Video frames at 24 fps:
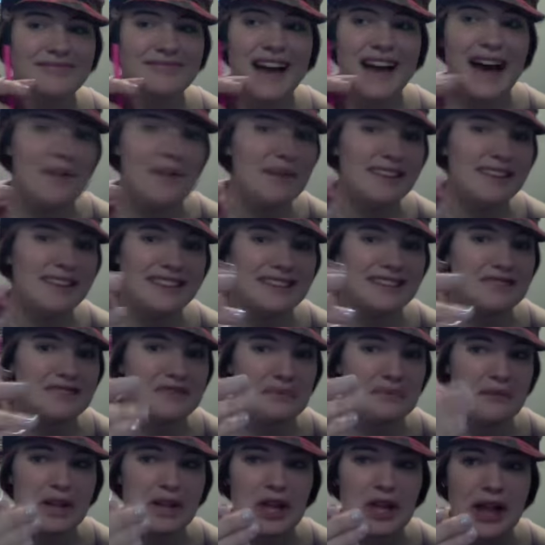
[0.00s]
I bought this
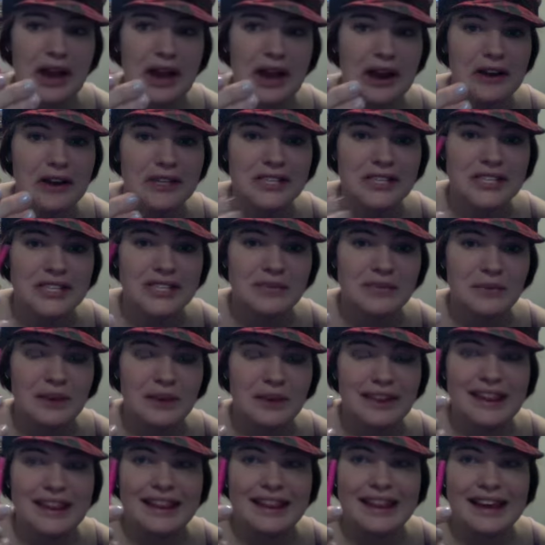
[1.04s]
from Claire's
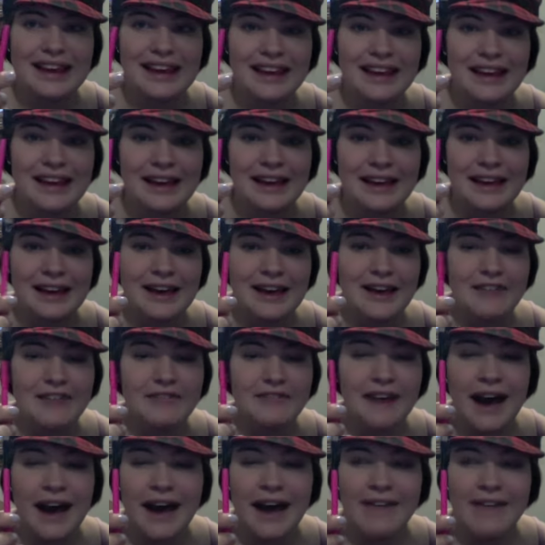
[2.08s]
with like
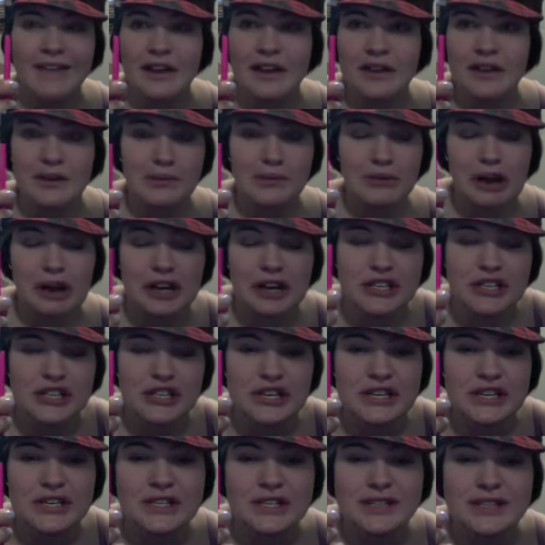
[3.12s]
5 other
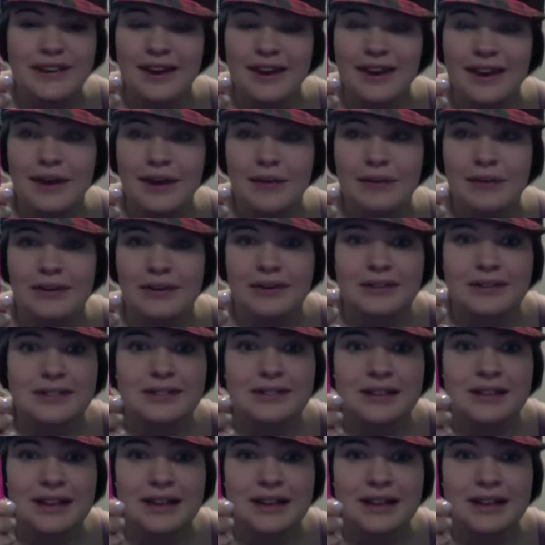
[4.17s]
brushes, and it was